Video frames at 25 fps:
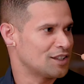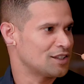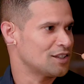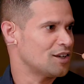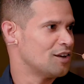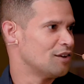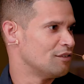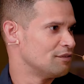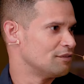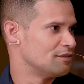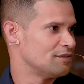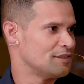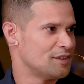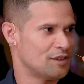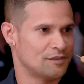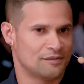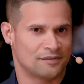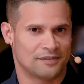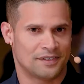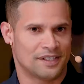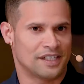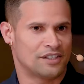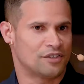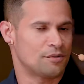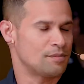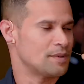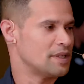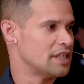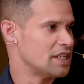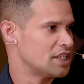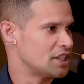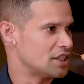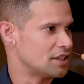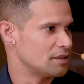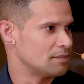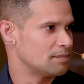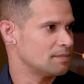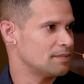of
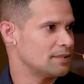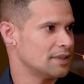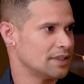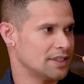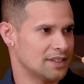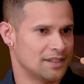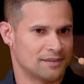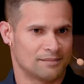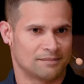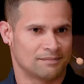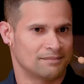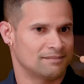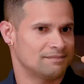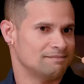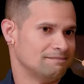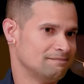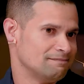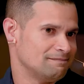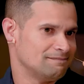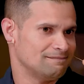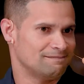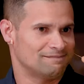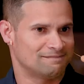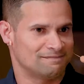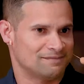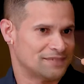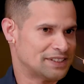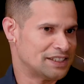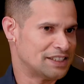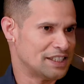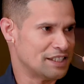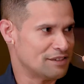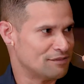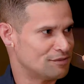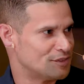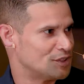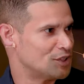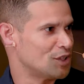entrepreneurship,
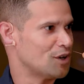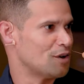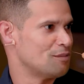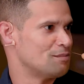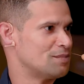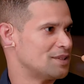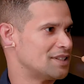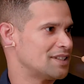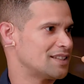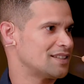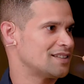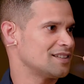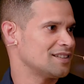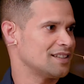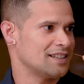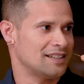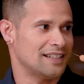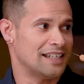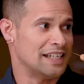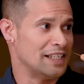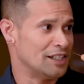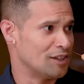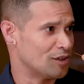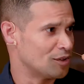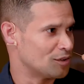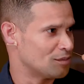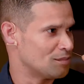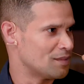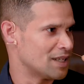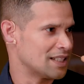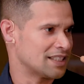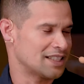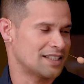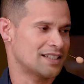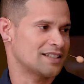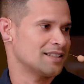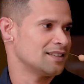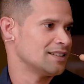Steve Jobs, Elon
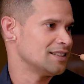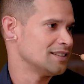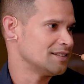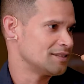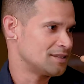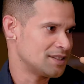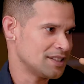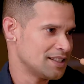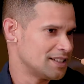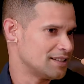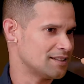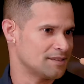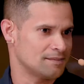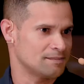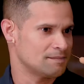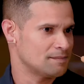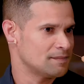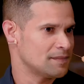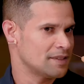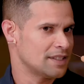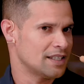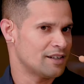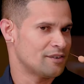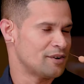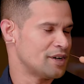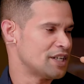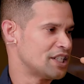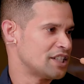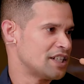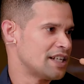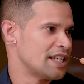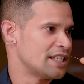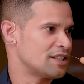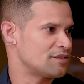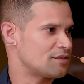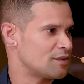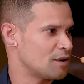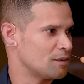Musk
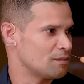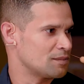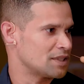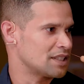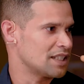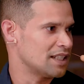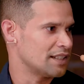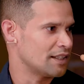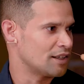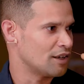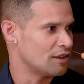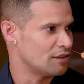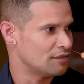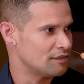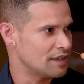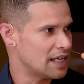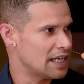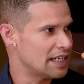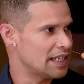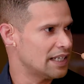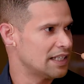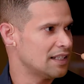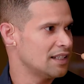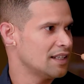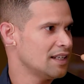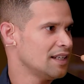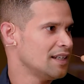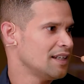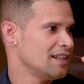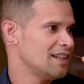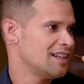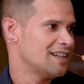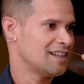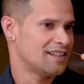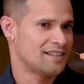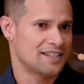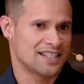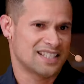originates from Silicon Valley.
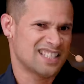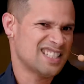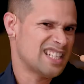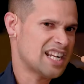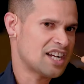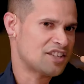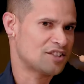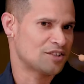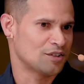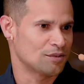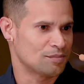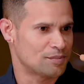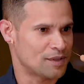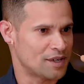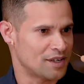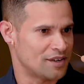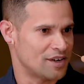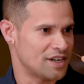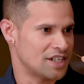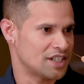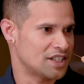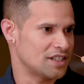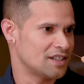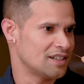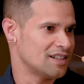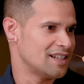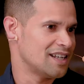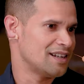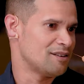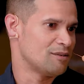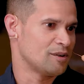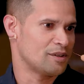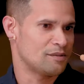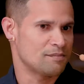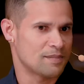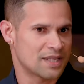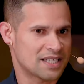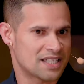There's a national progression there
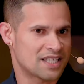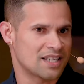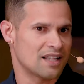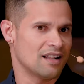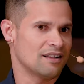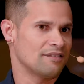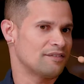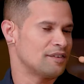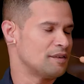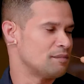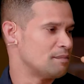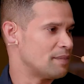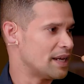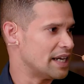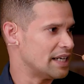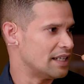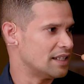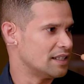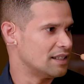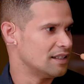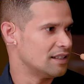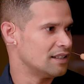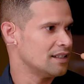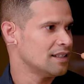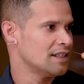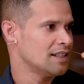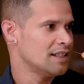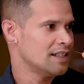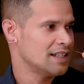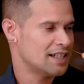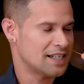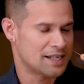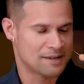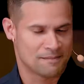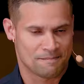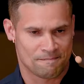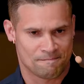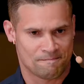with myself and Baden
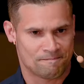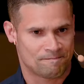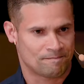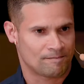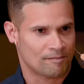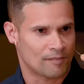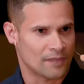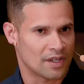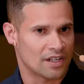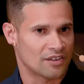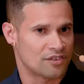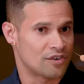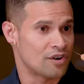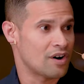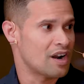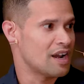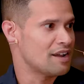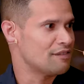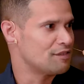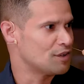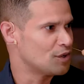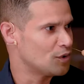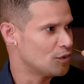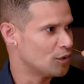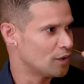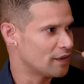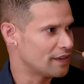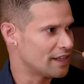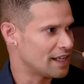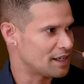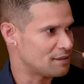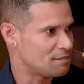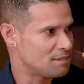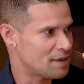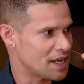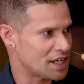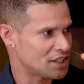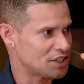driving all
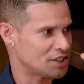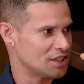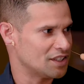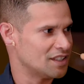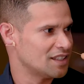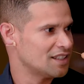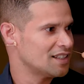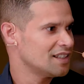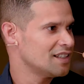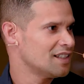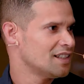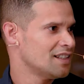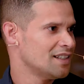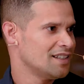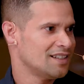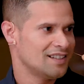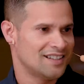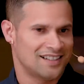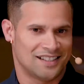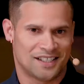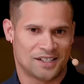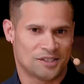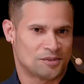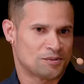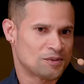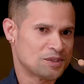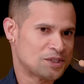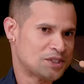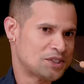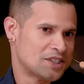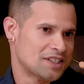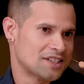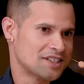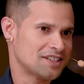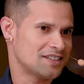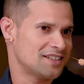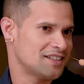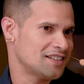that passion. It was
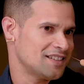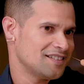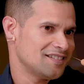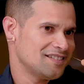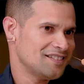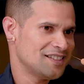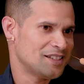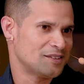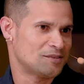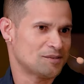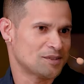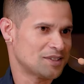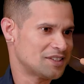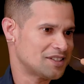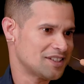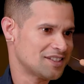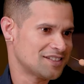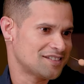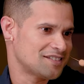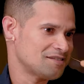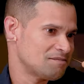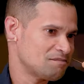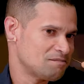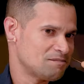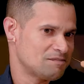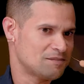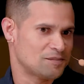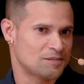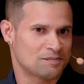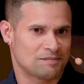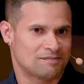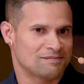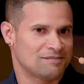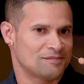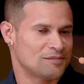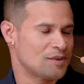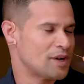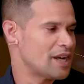just
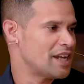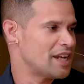where